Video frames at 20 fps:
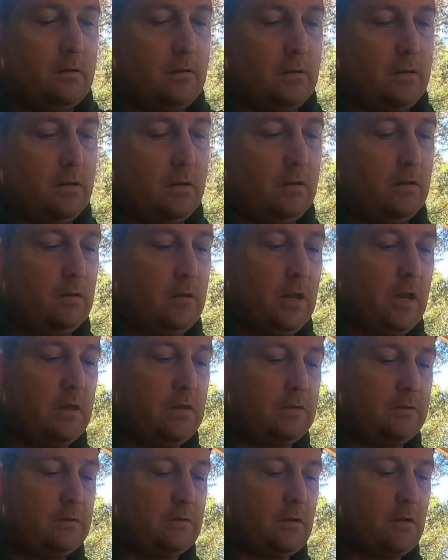And And the
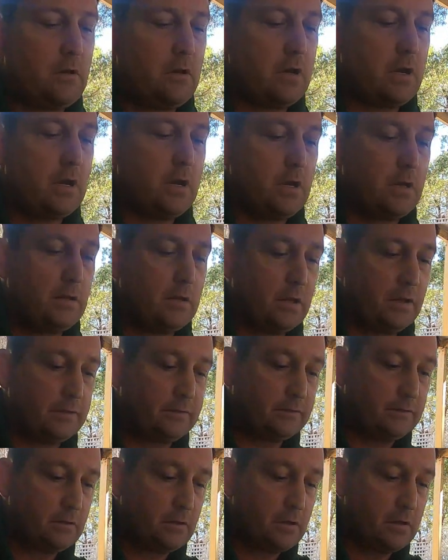other side,
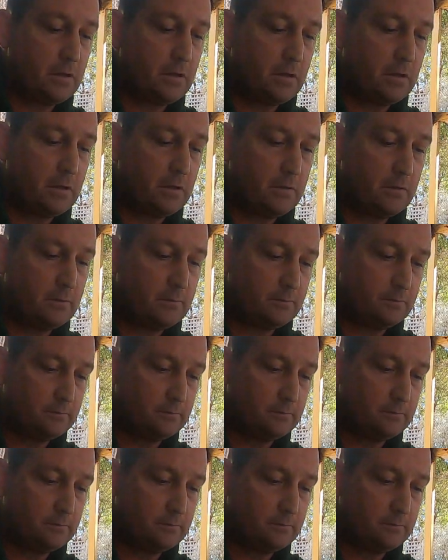last side.